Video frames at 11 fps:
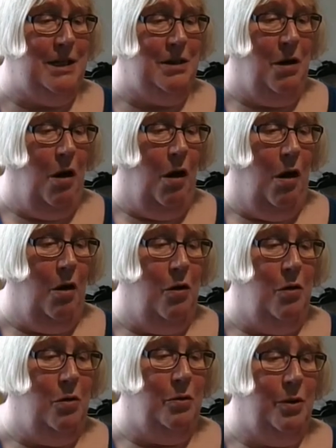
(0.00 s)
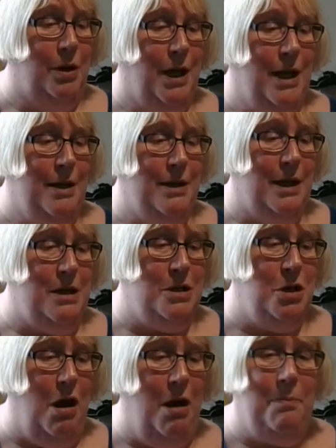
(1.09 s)
and whole, and
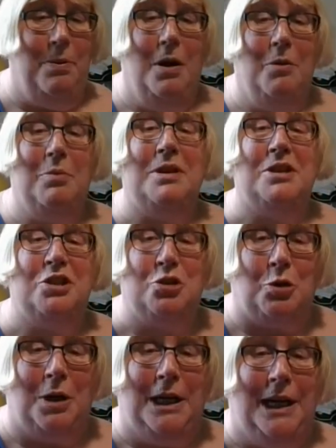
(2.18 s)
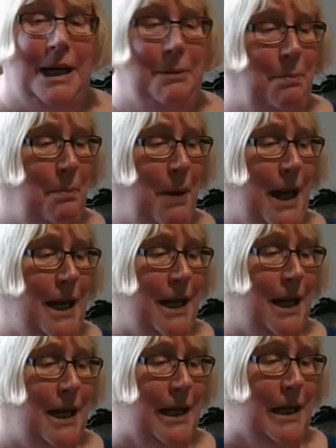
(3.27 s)
top with streaky
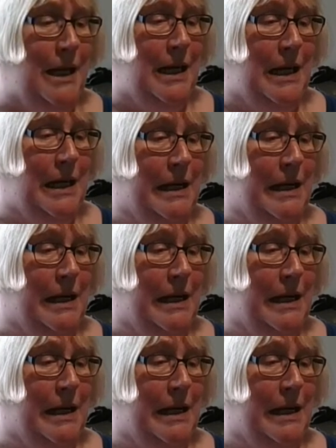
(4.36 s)
bacon.